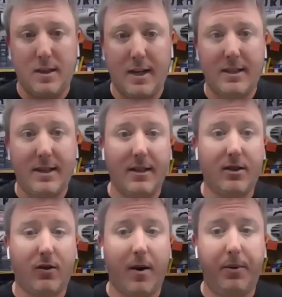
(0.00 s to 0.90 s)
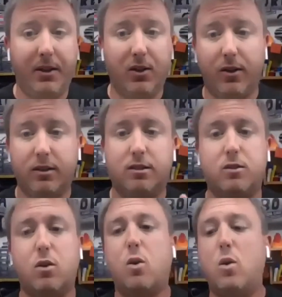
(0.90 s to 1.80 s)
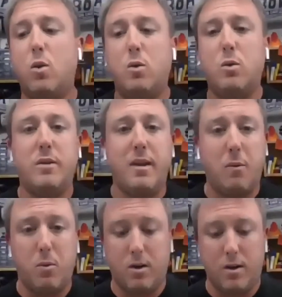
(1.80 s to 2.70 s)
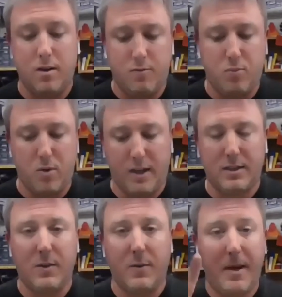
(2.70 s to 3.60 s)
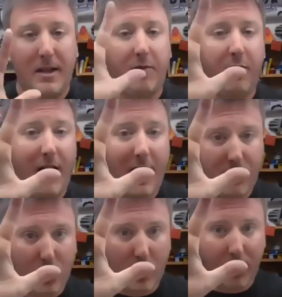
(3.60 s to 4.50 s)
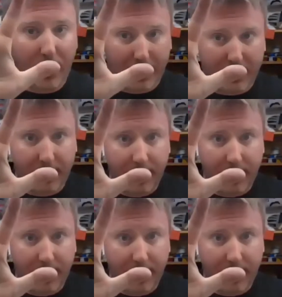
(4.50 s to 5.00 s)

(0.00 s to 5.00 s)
Like I said, Scrappy Circuits is a whole network of bricks. So we made the five core bricks,